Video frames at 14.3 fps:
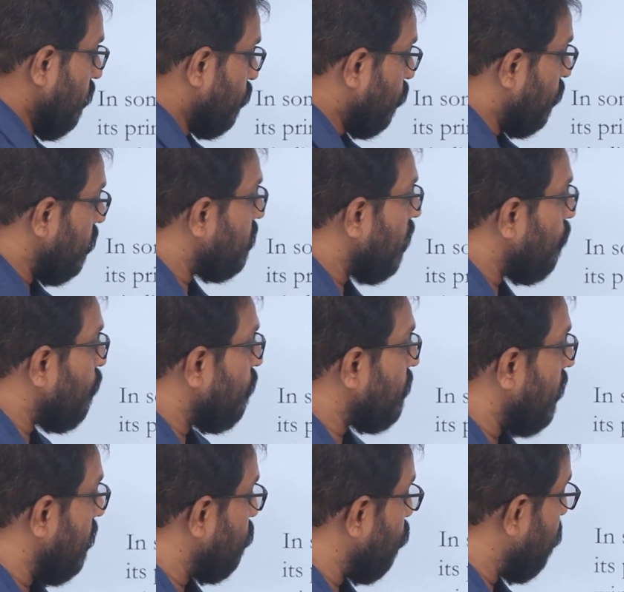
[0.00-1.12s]
So, these type of
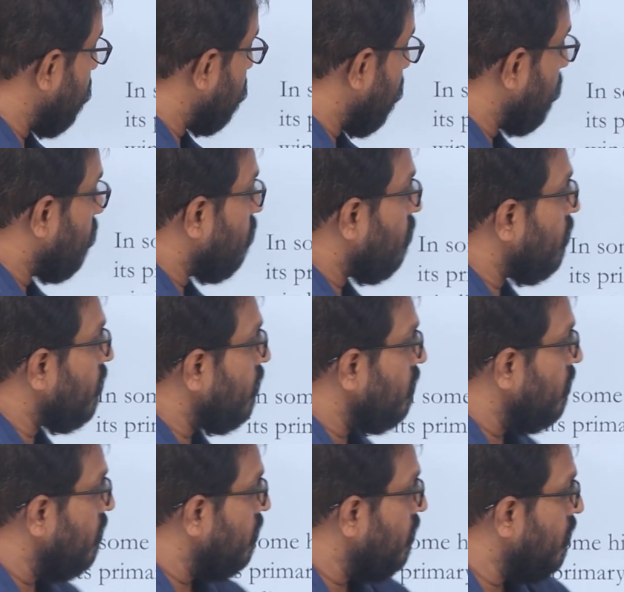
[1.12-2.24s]
transformers are called
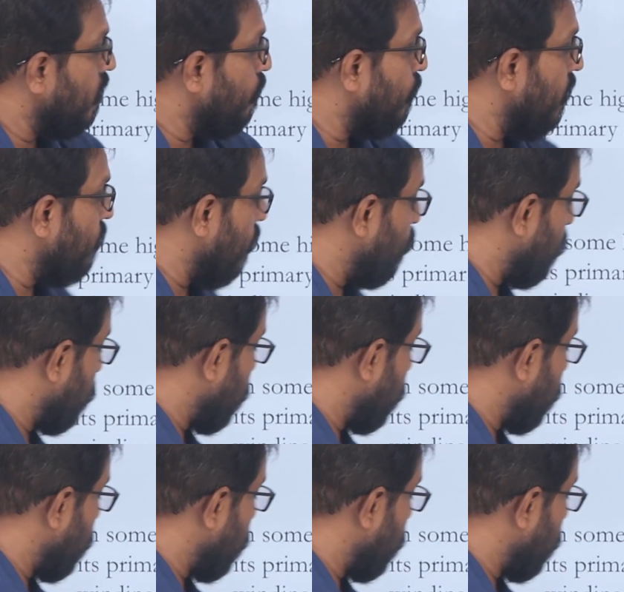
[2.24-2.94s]
triple wound